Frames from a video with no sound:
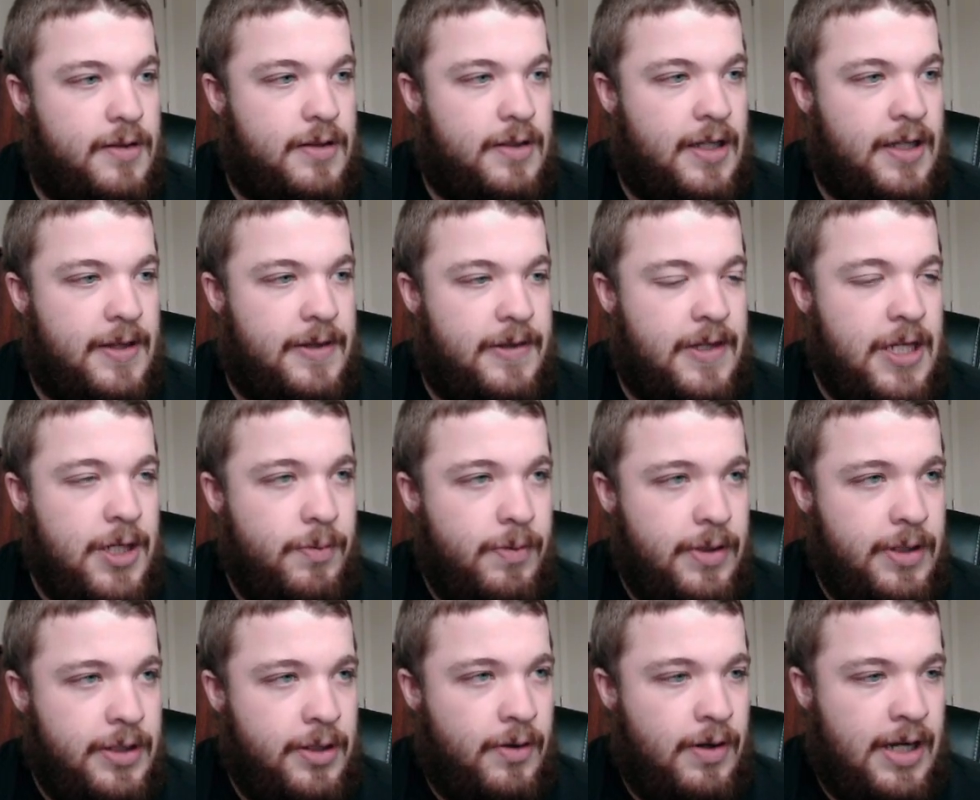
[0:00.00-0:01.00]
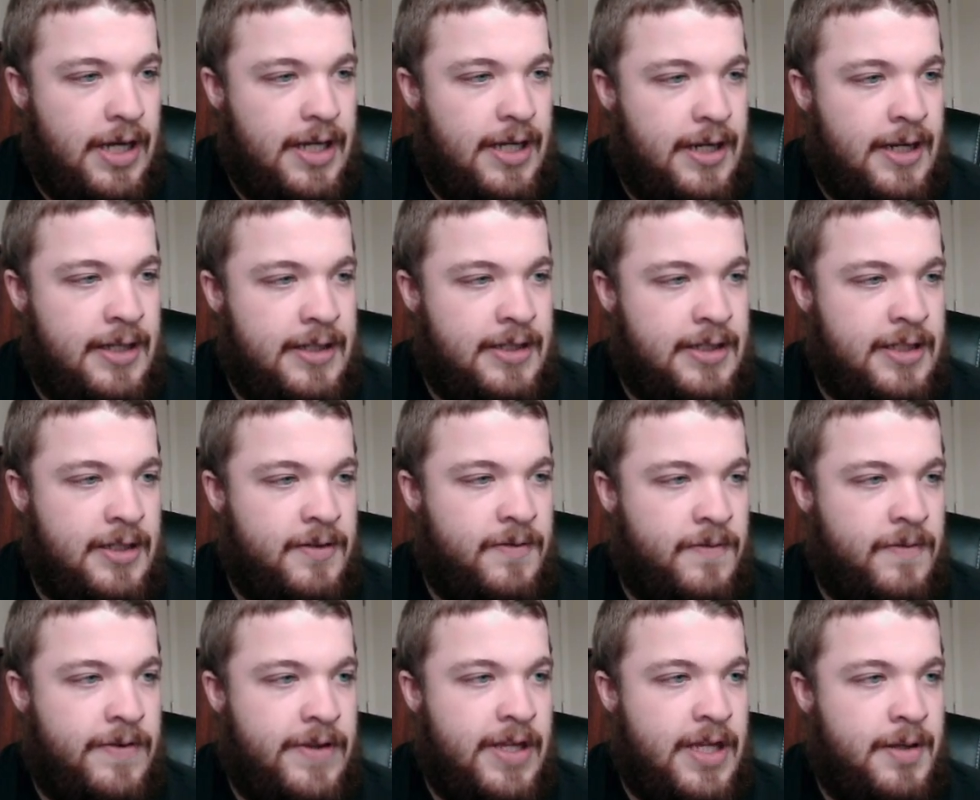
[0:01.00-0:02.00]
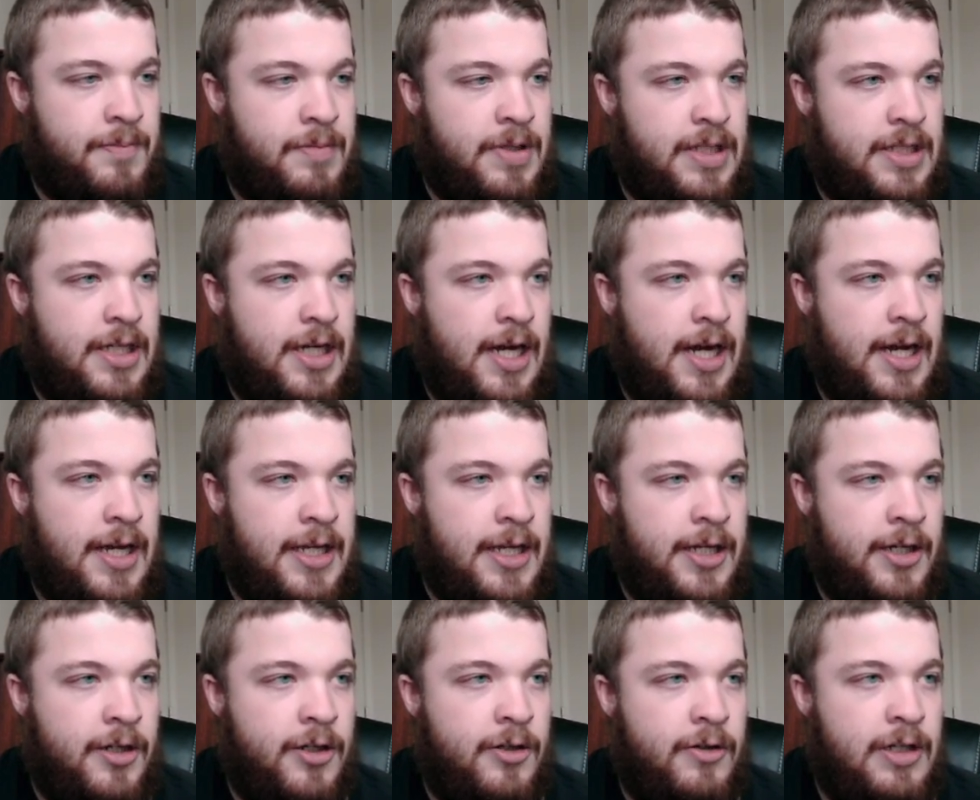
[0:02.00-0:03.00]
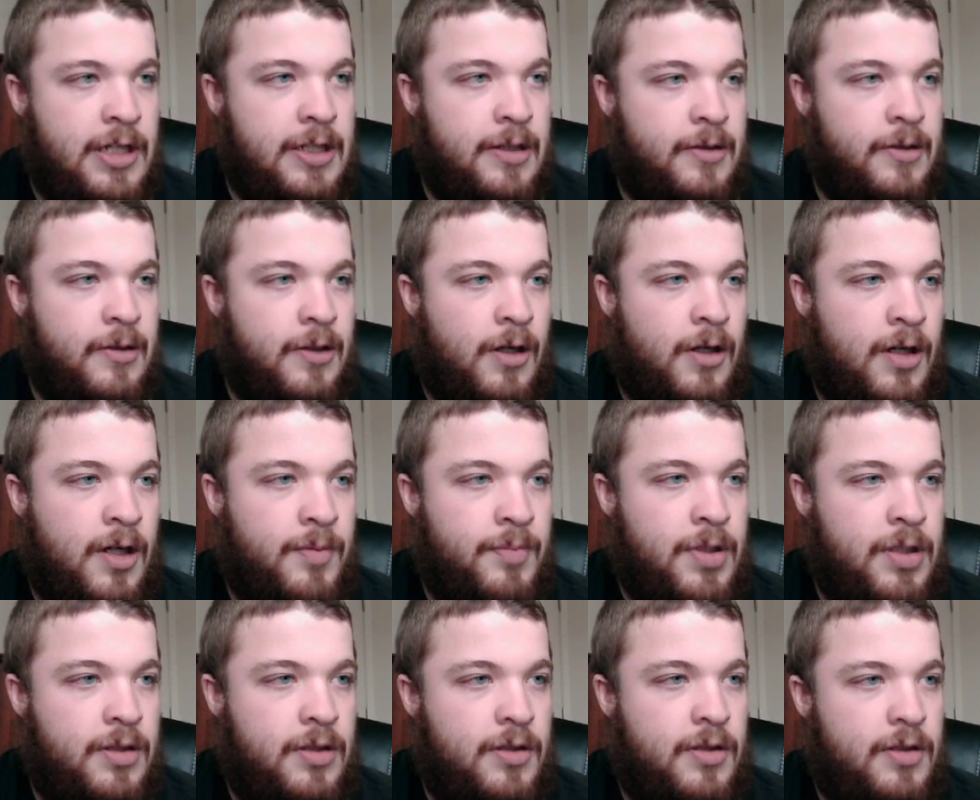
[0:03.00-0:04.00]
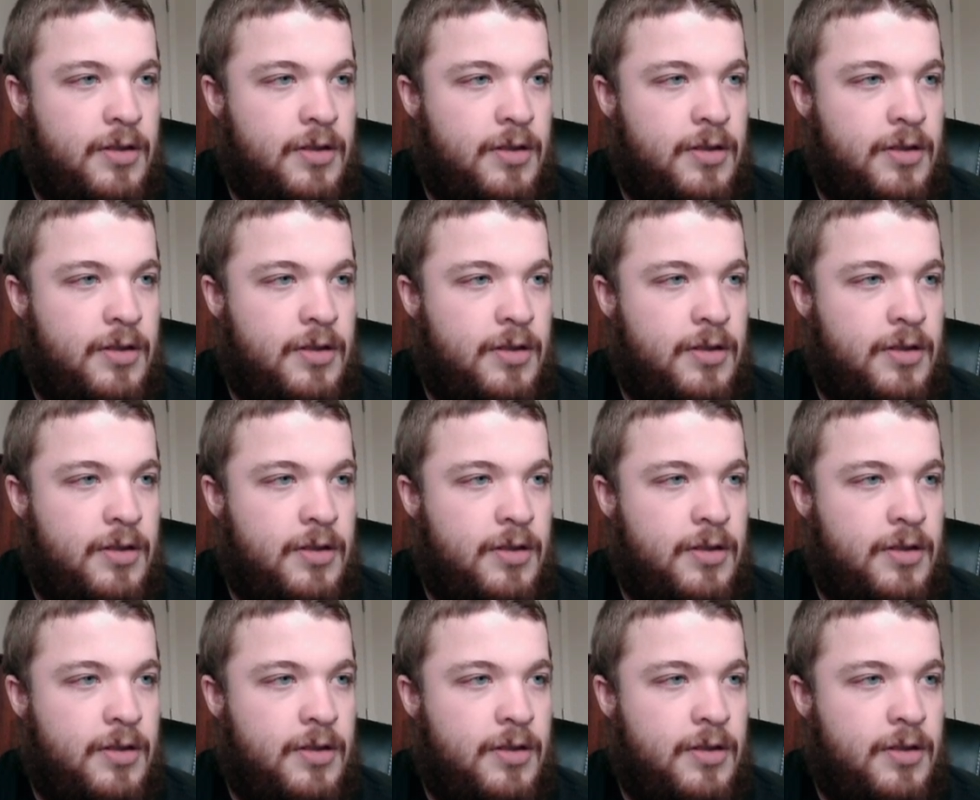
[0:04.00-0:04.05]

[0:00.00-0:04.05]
I think we're going to go ahead and give them Kair Elam.